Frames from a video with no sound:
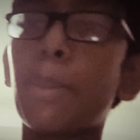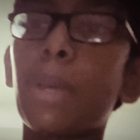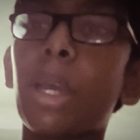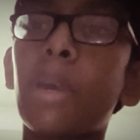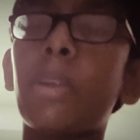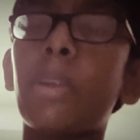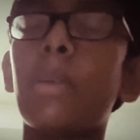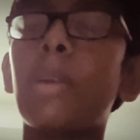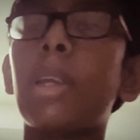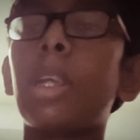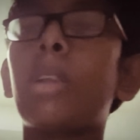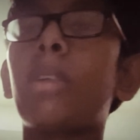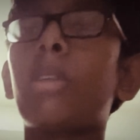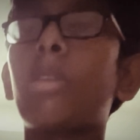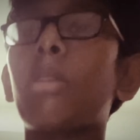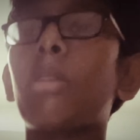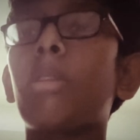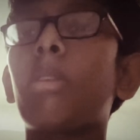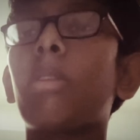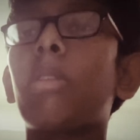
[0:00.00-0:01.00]
everywhere
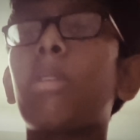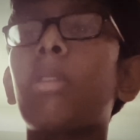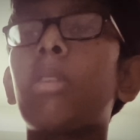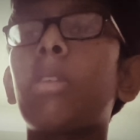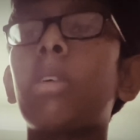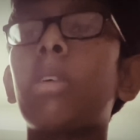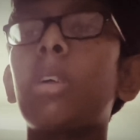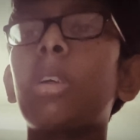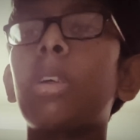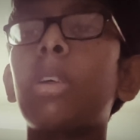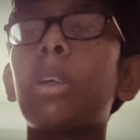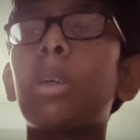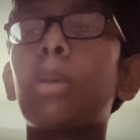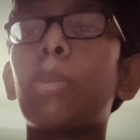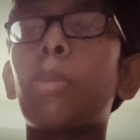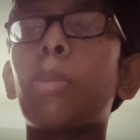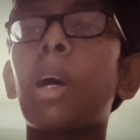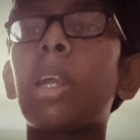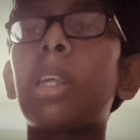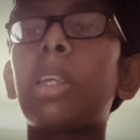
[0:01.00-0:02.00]
too,
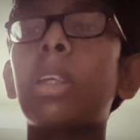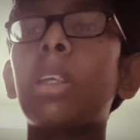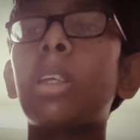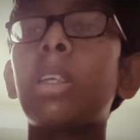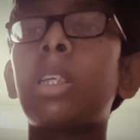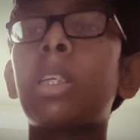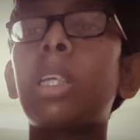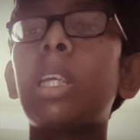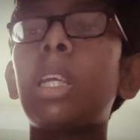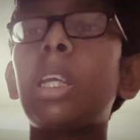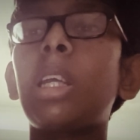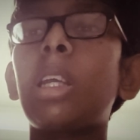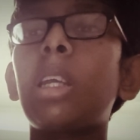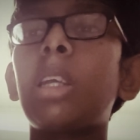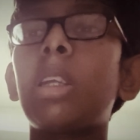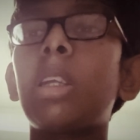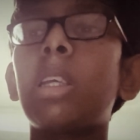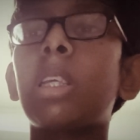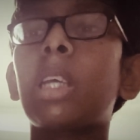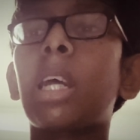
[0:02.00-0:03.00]
But she
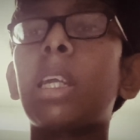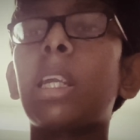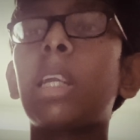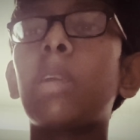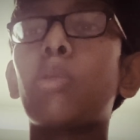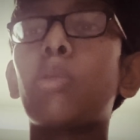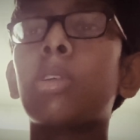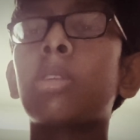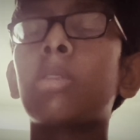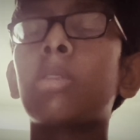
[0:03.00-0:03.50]
decided was